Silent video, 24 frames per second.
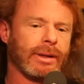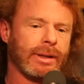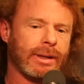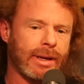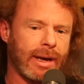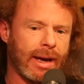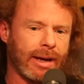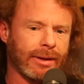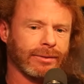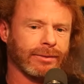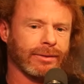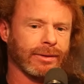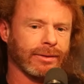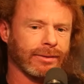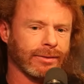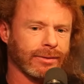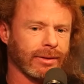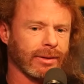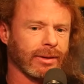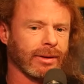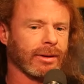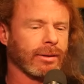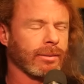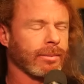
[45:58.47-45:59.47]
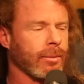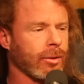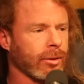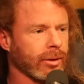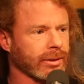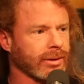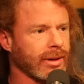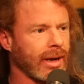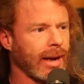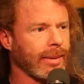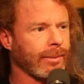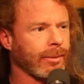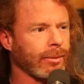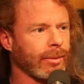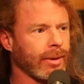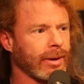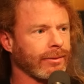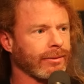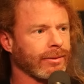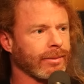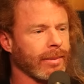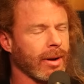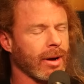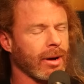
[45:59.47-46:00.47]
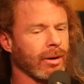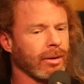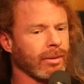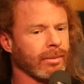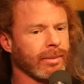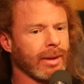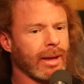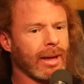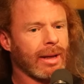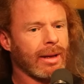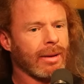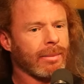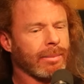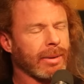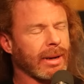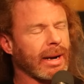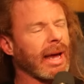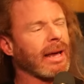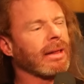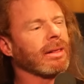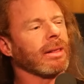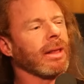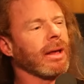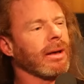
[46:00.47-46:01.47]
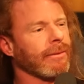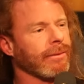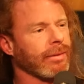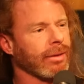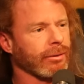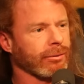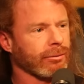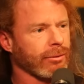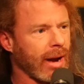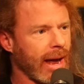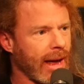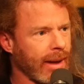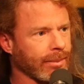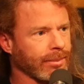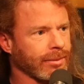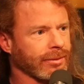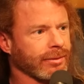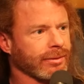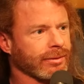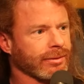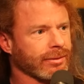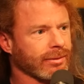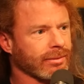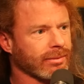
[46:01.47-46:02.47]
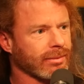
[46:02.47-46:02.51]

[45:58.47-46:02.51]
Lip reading: Yes, it's a little more time away from home, but I love the reps.